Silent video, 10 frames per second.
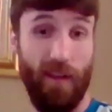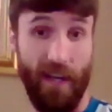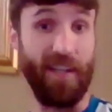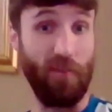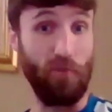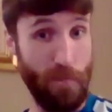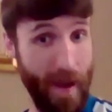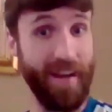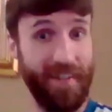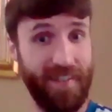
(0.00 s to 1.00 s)
like
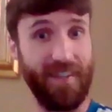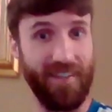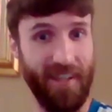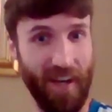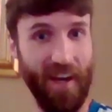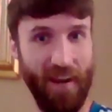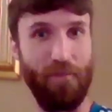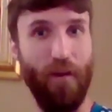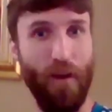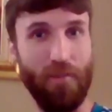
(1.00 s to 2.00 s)
respect to the
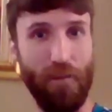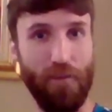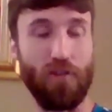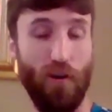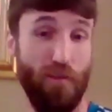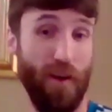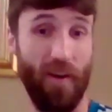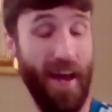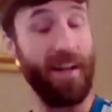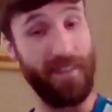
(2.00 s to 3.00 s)
fighter for sort of
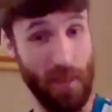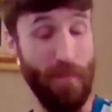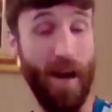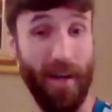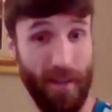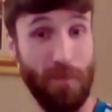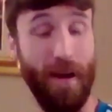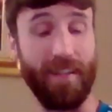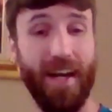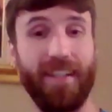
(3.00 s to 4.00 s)
figuring that smart, mm.
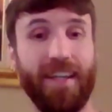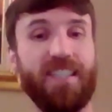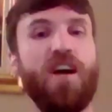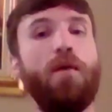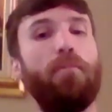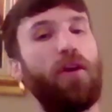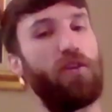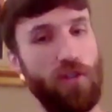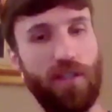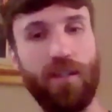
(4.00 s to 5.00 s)
smart tactics. But I
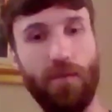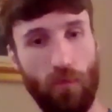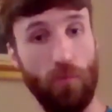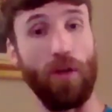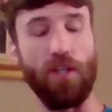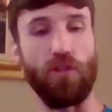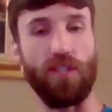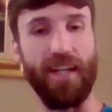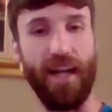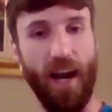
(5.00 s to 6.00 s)
just, what you
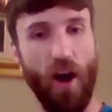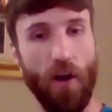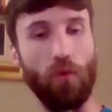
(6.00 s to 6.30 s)
just said there, I